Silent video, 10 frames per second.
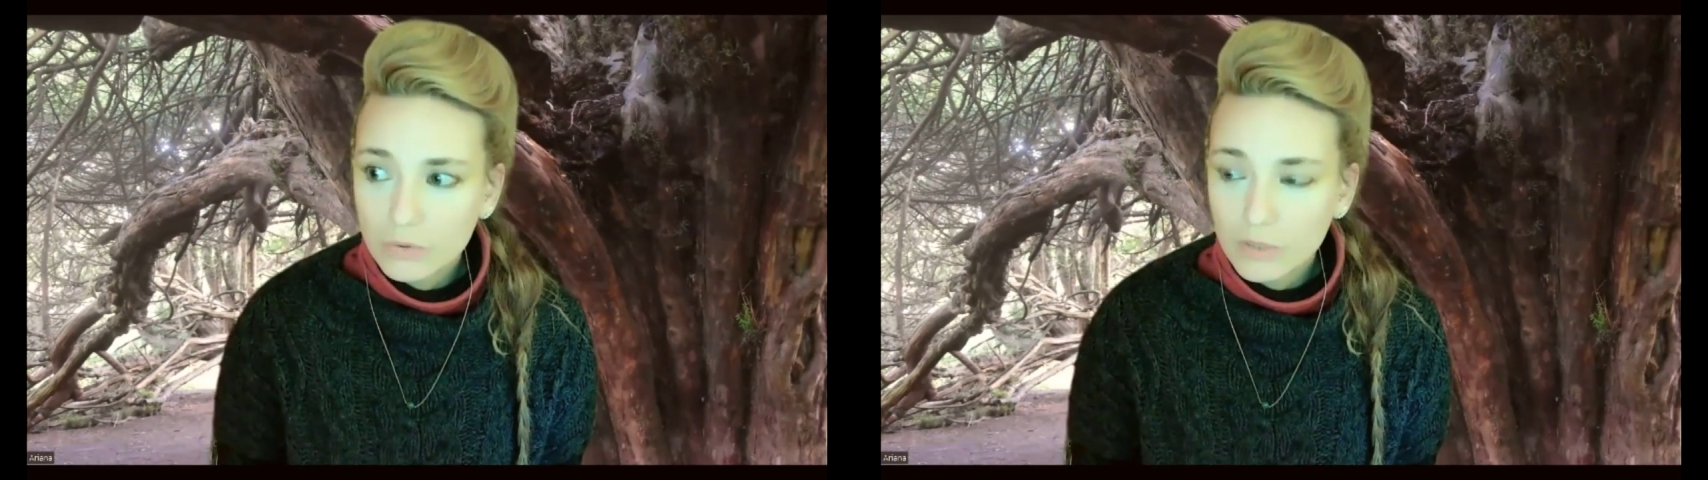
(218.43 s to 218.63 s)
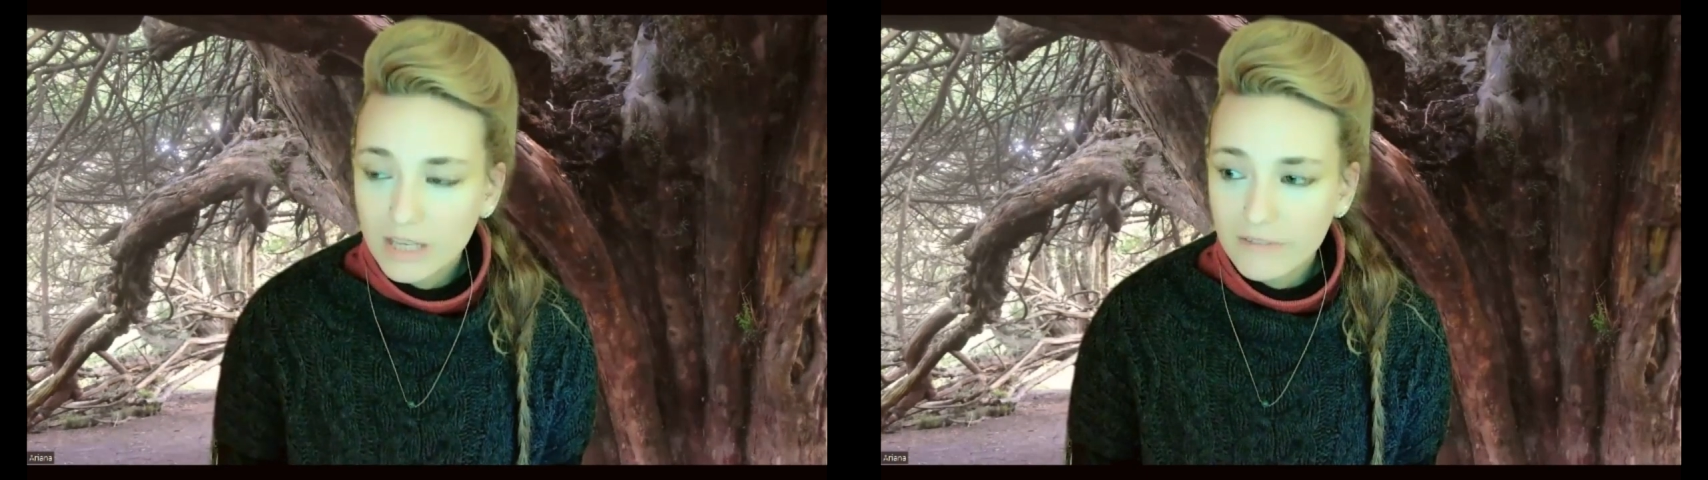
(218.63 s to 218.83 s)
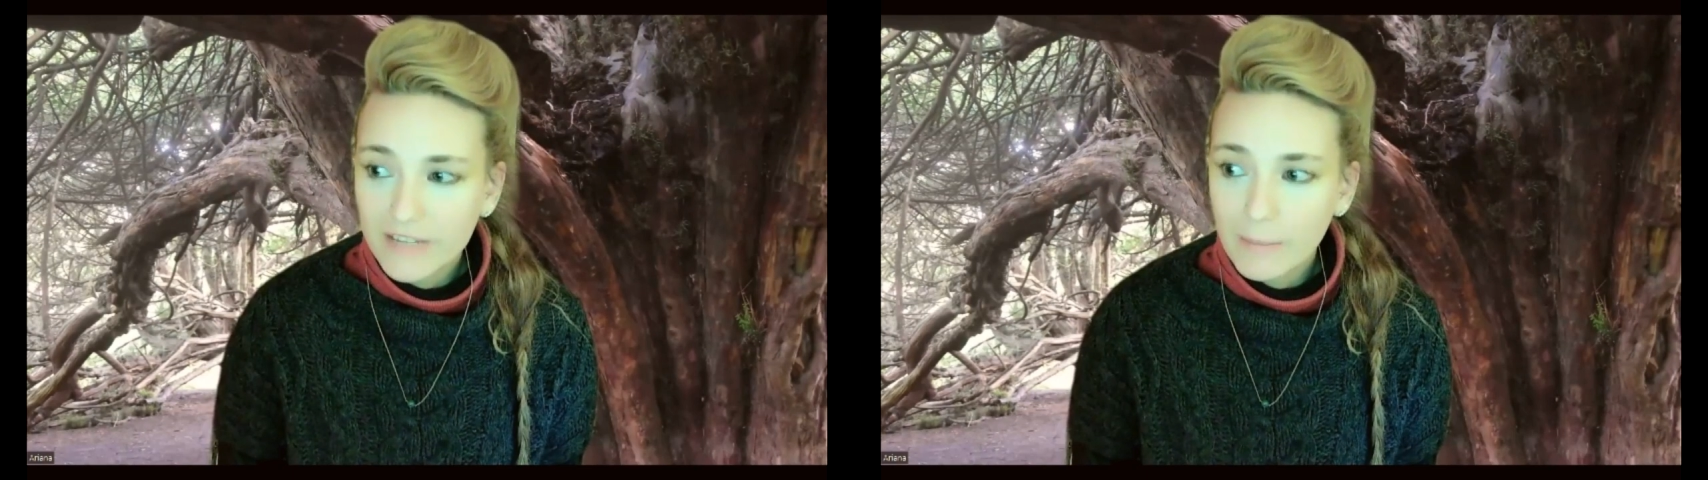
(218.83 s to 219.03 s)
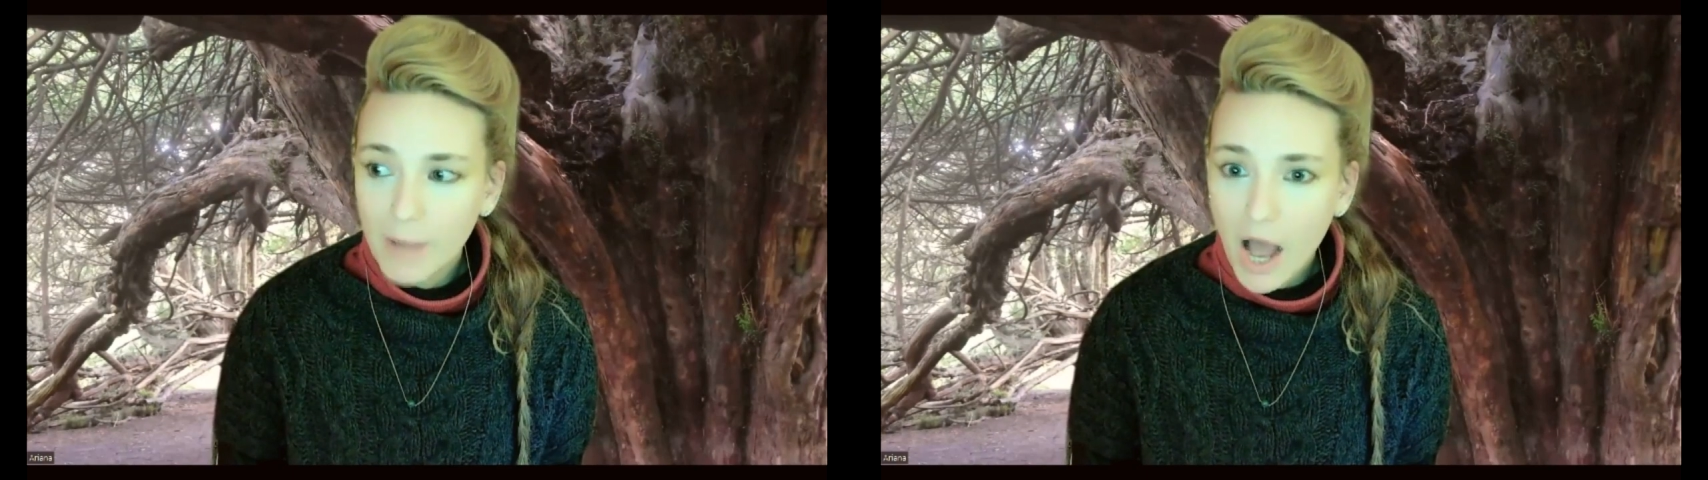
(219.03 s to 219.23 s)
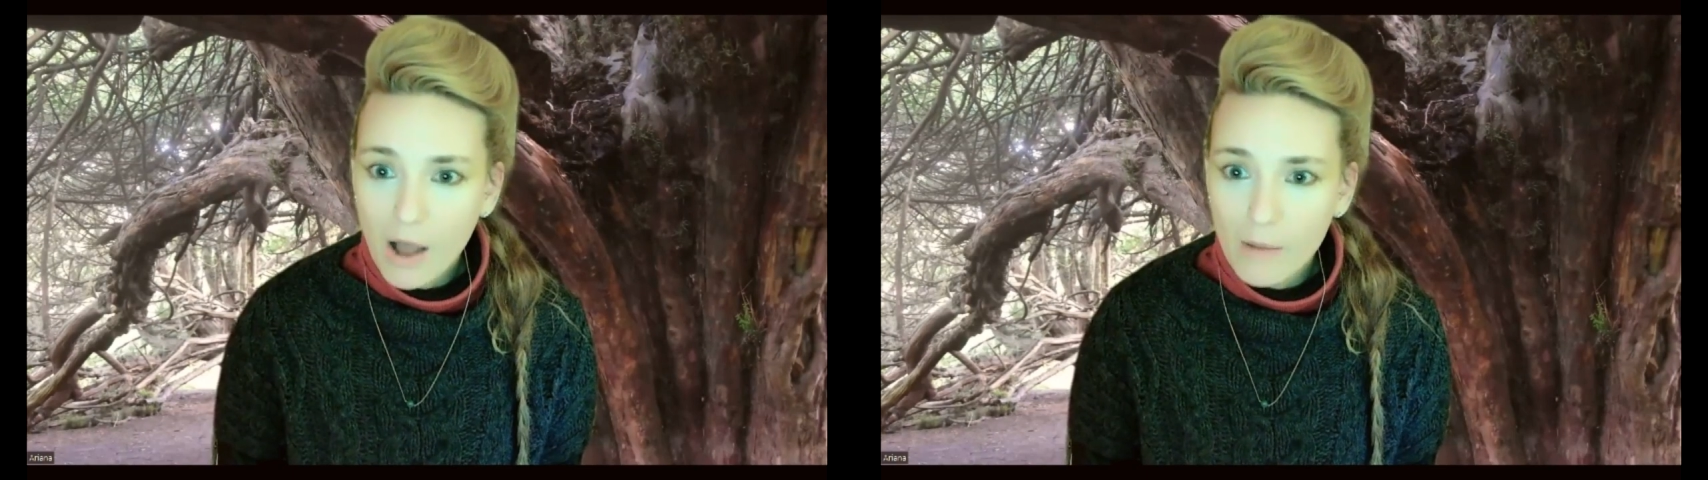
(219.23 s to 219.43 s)
you give them
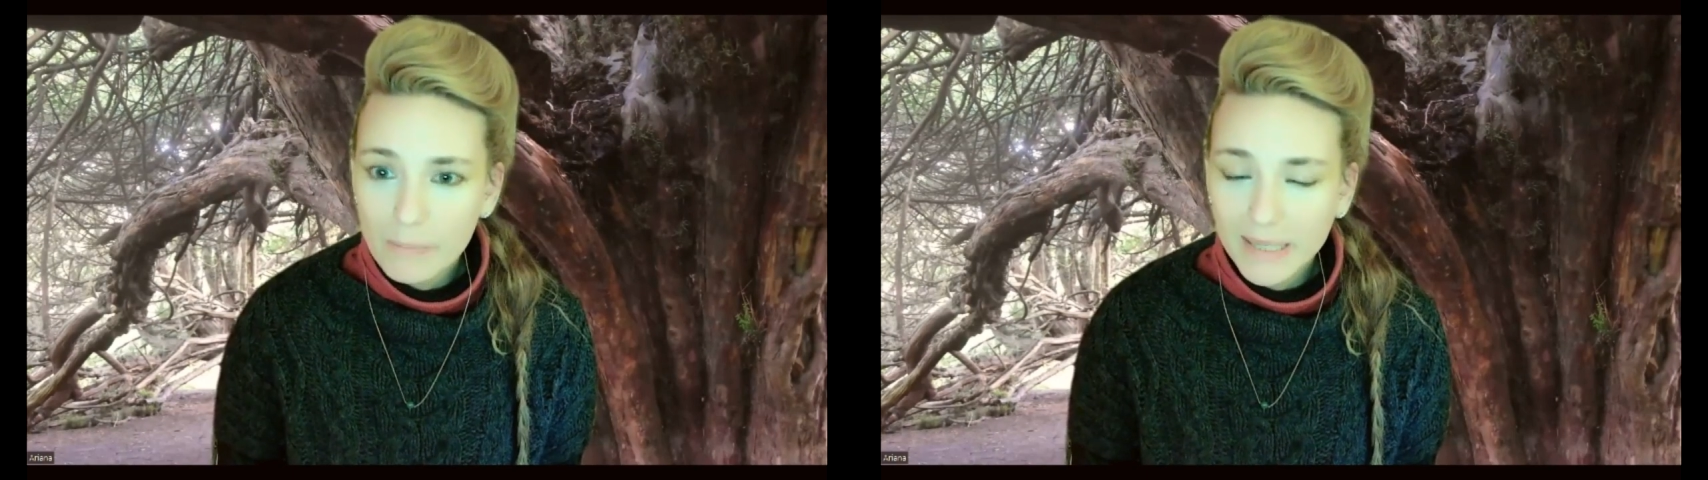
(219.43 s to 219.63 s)
up,